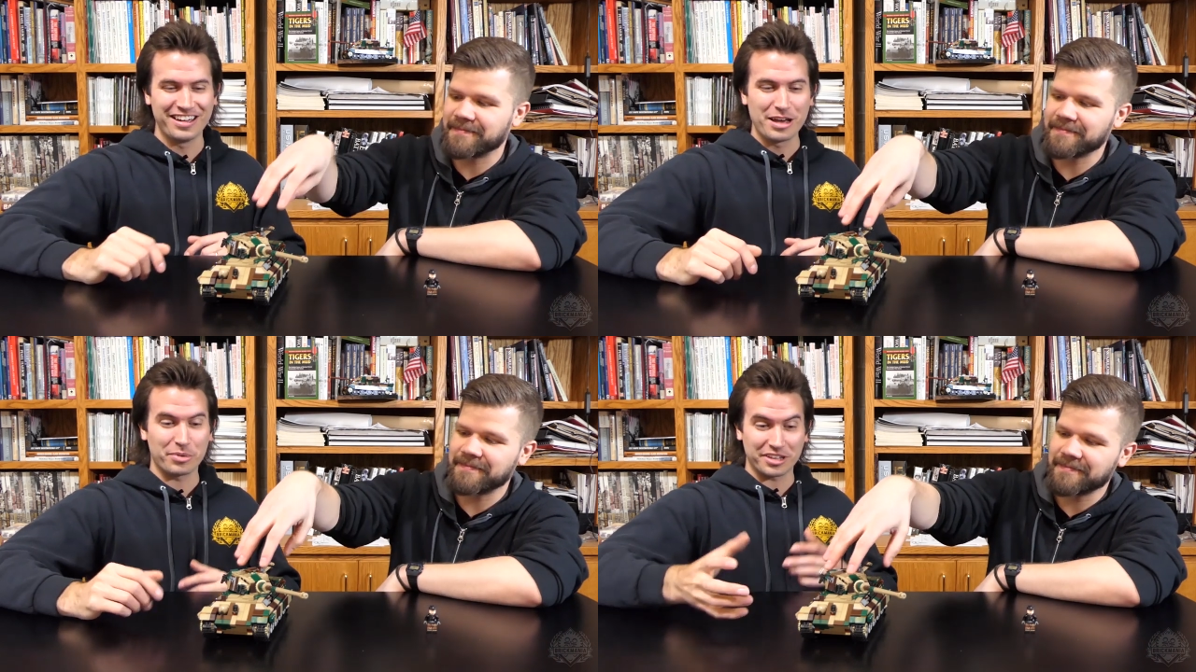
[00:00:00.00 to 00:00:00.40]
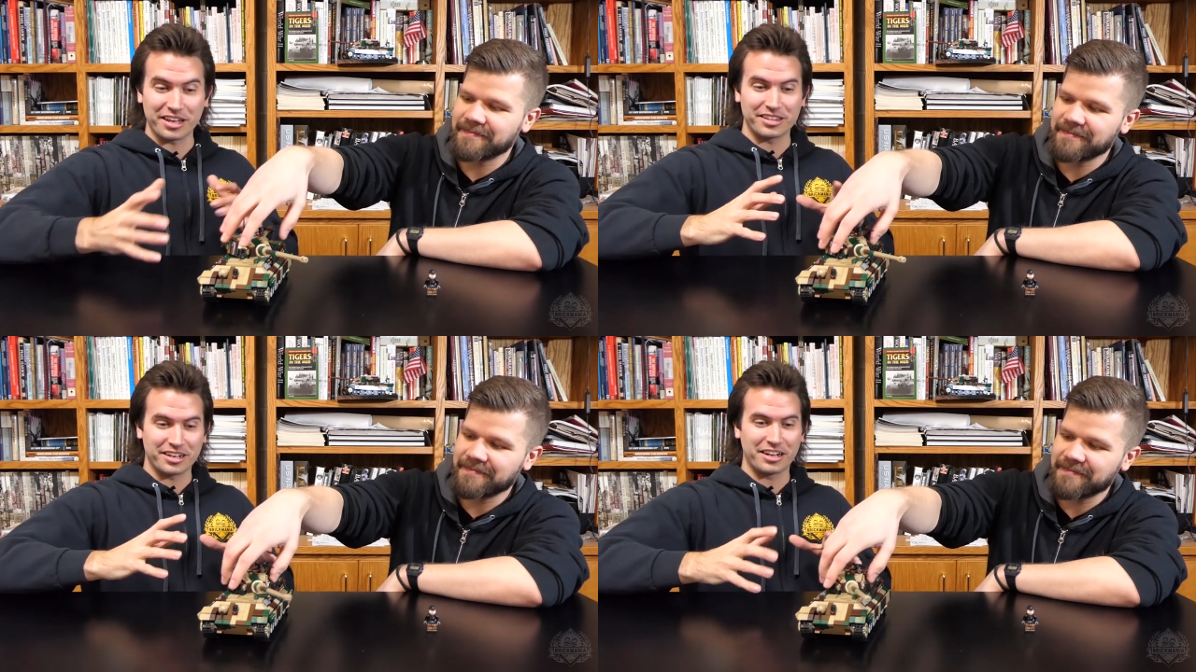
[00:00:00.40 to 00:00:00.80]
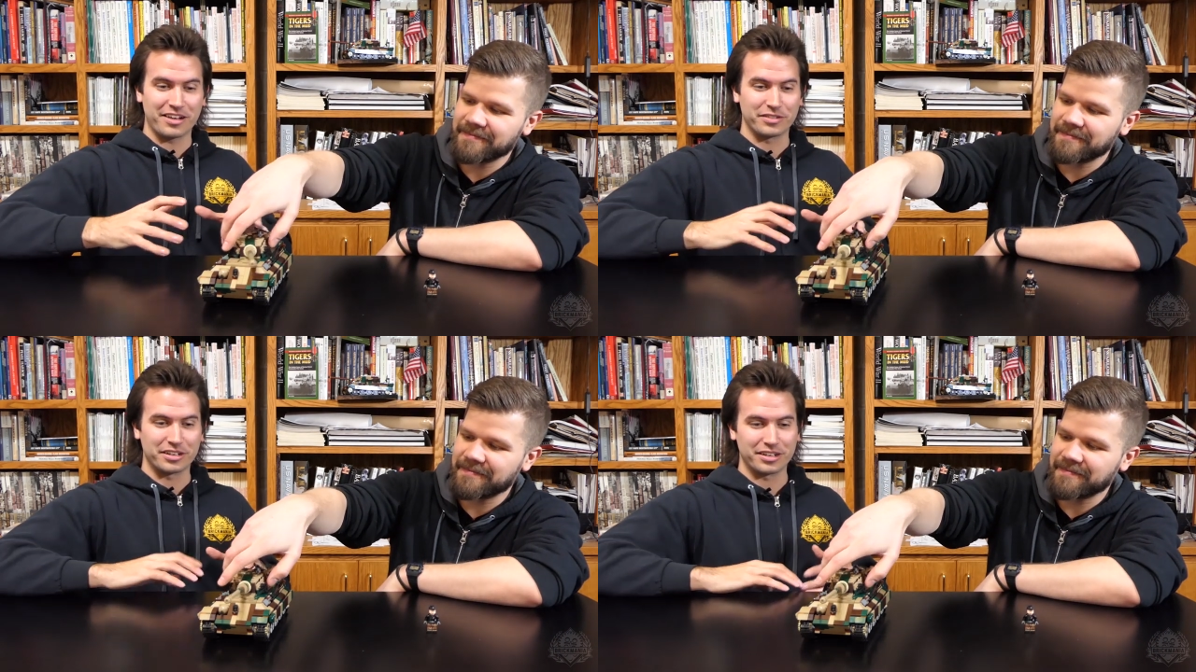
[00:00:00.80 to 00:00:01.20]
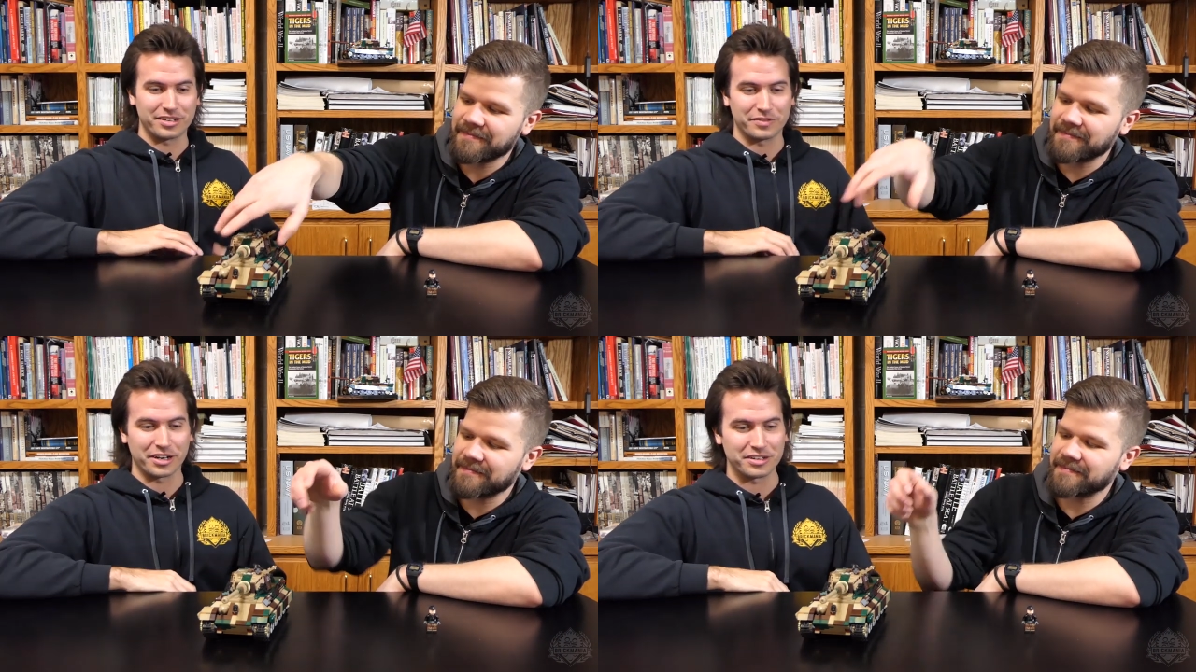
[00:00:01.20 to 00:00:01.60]
Speaker 1: So, but they, they did have a,
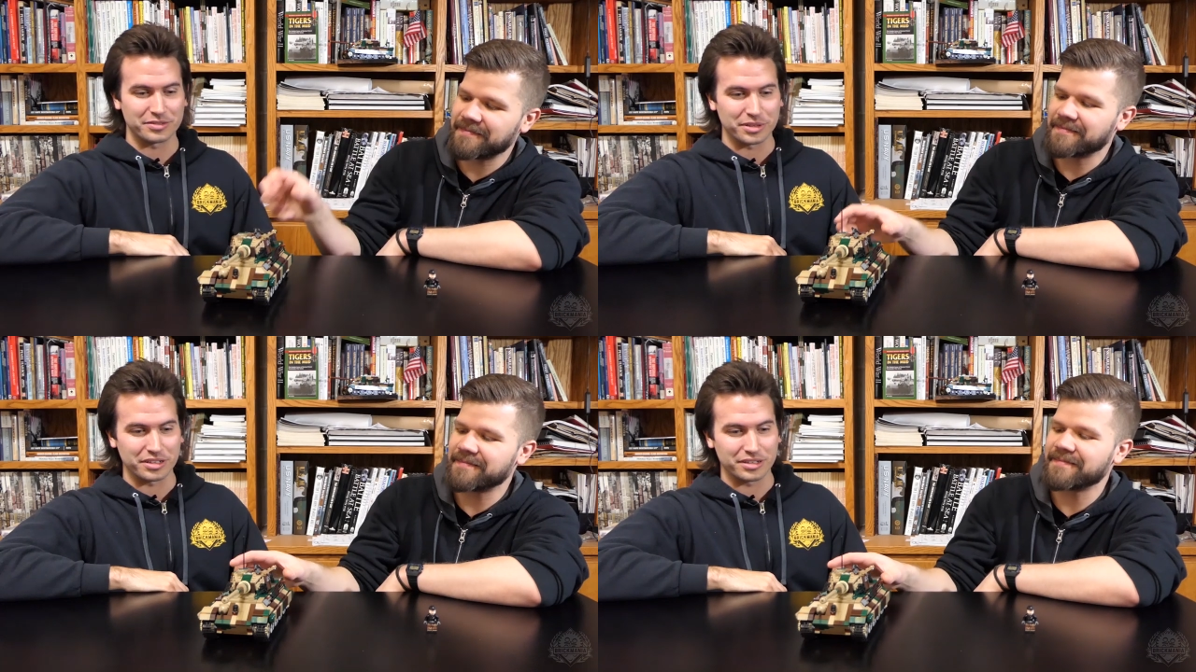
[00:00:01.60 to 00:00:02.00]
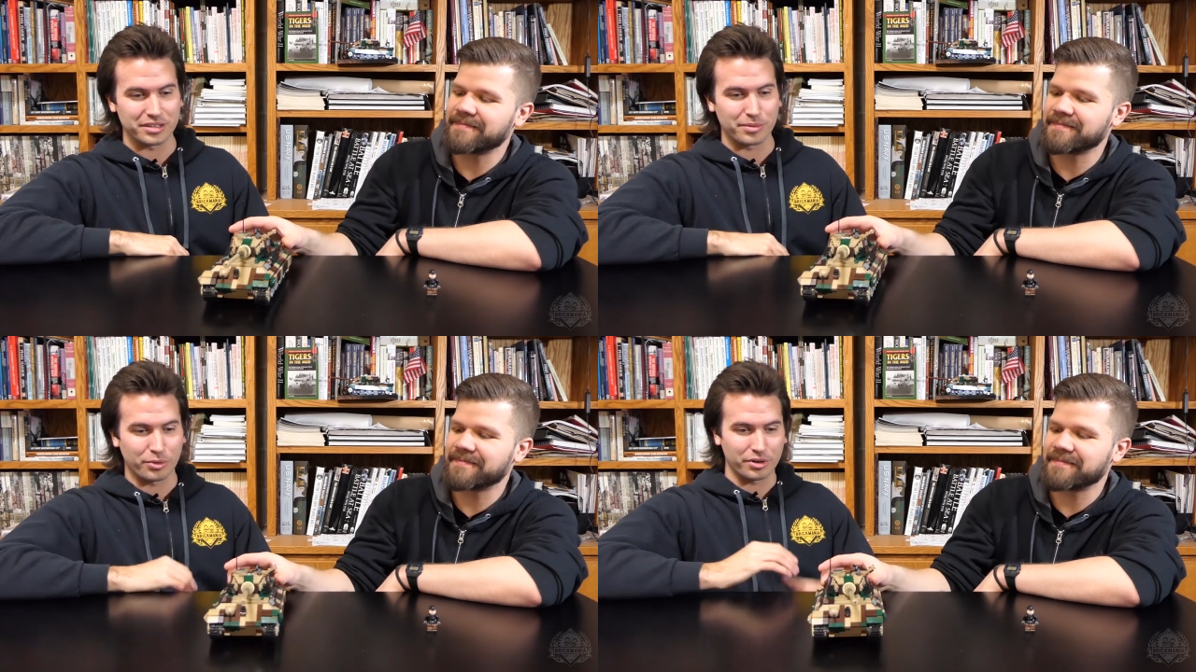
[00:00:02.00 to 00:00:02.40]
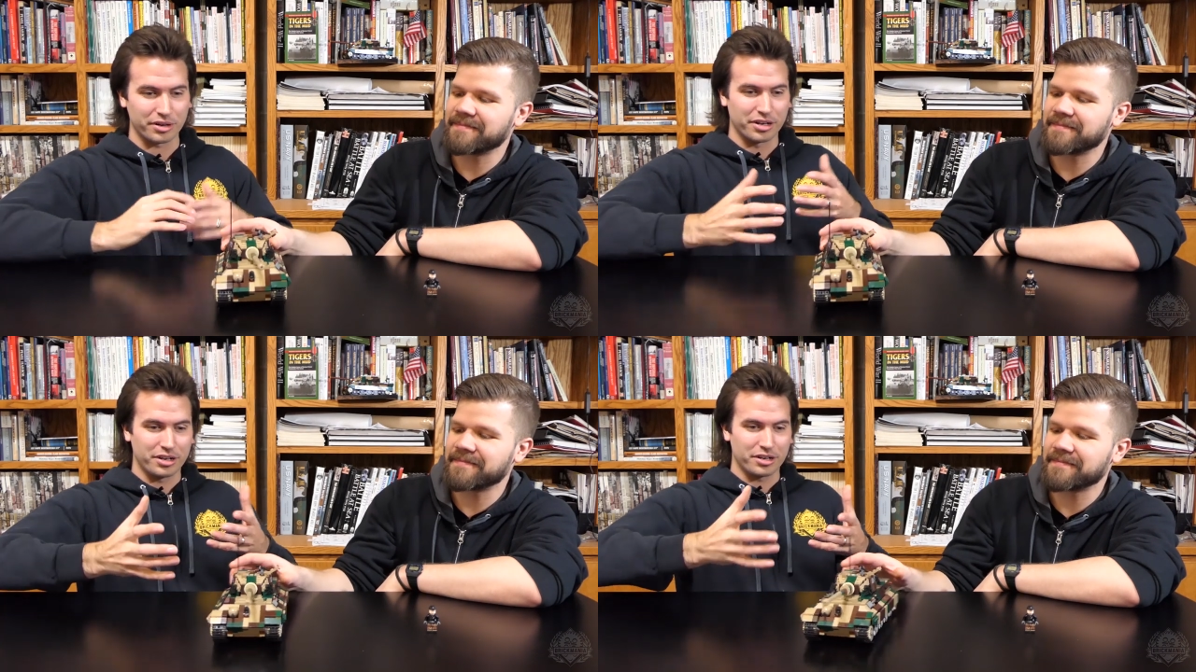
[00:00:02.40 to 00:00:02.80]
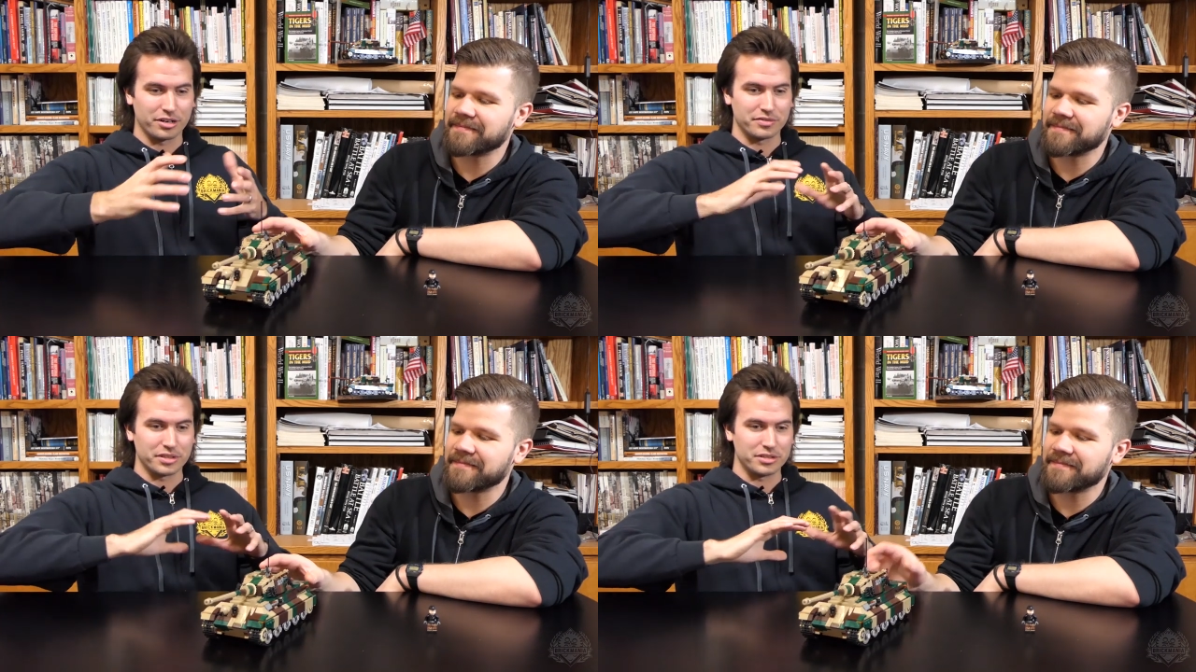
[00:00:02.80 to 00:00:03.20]
a variant with a more
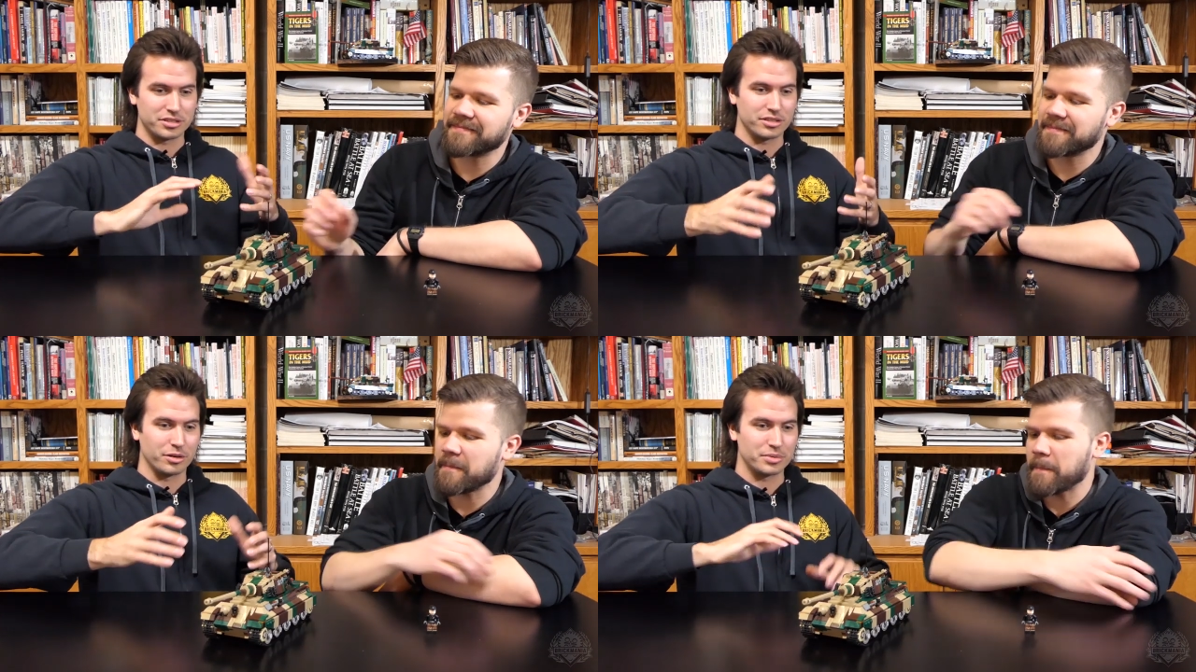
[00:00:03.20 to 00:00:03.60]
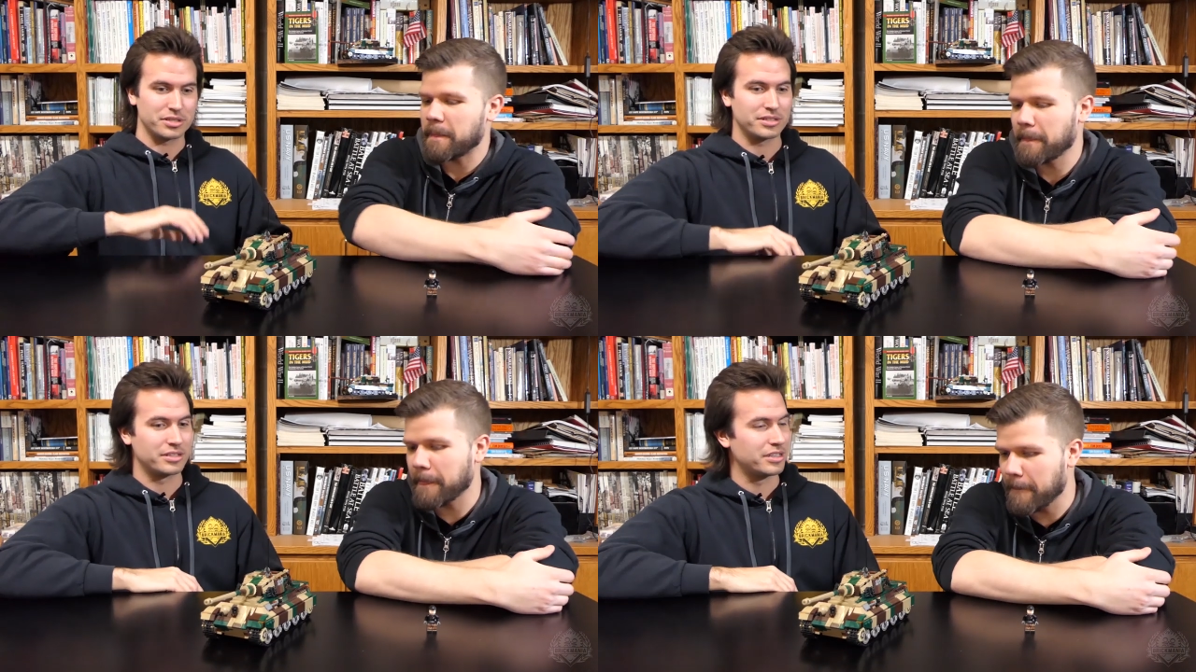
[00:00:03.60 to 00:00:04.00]
curvy, sloped